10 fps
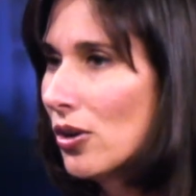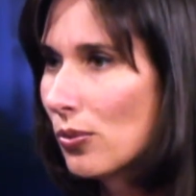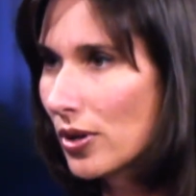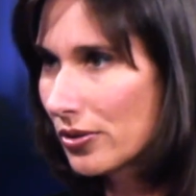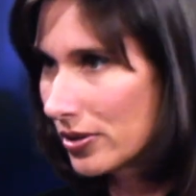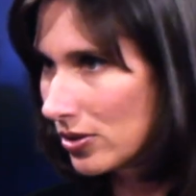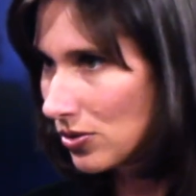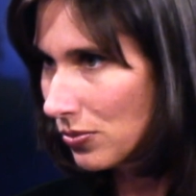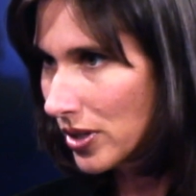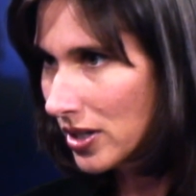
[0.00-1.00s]
whether it's
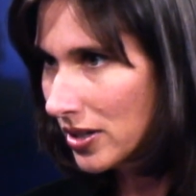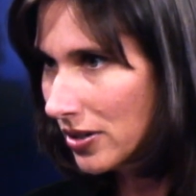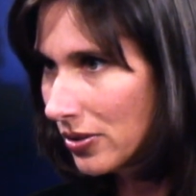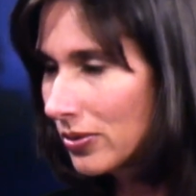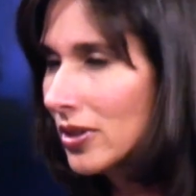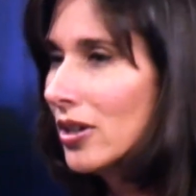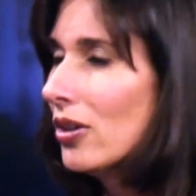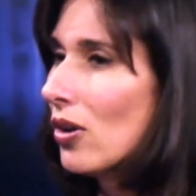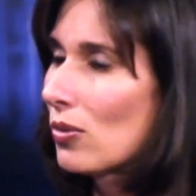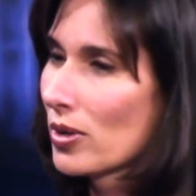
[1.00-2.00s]
Reno
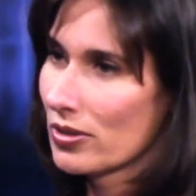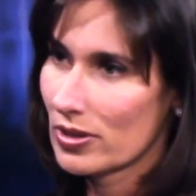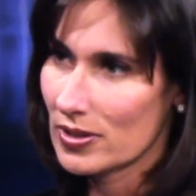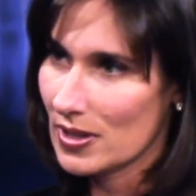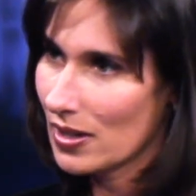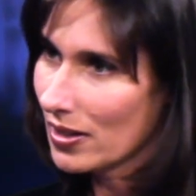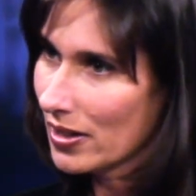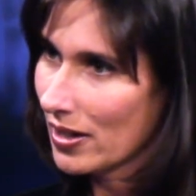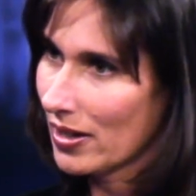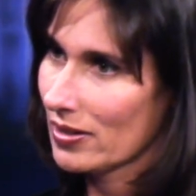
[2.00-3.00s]
or whether it's
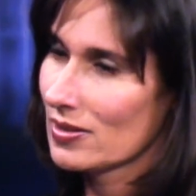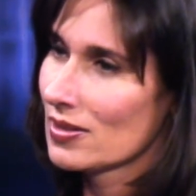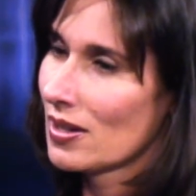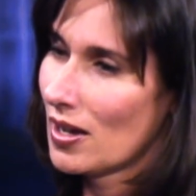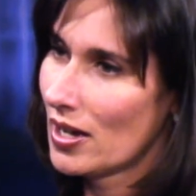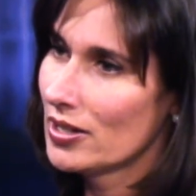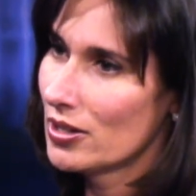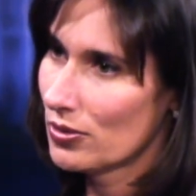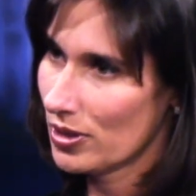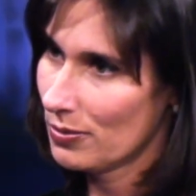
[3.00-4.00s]
LAX, I
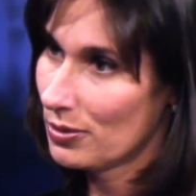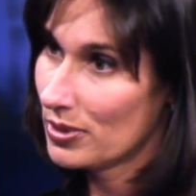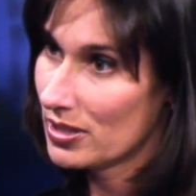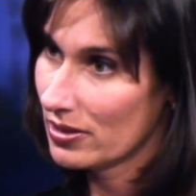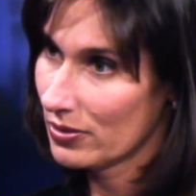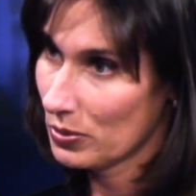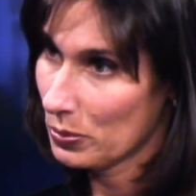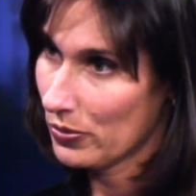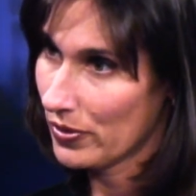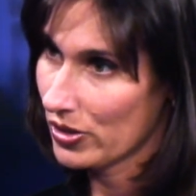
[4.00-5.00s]
know that I'm going to be dealing
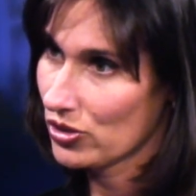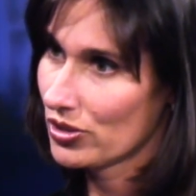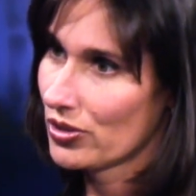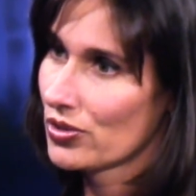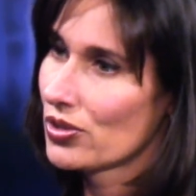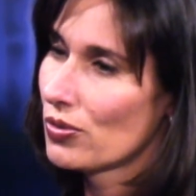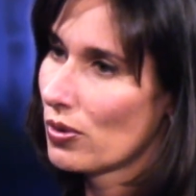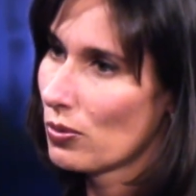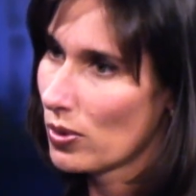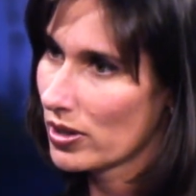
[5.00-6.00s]
with professionals who
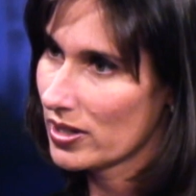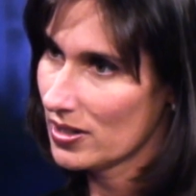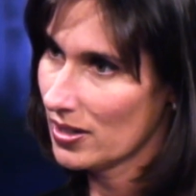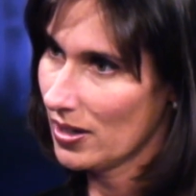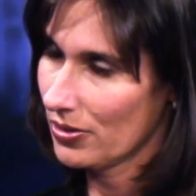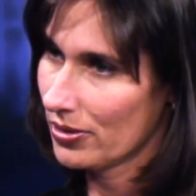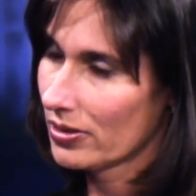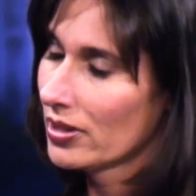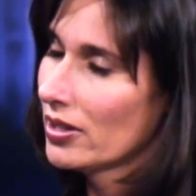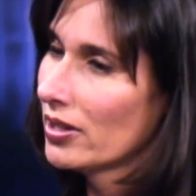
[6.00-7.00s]
are working together,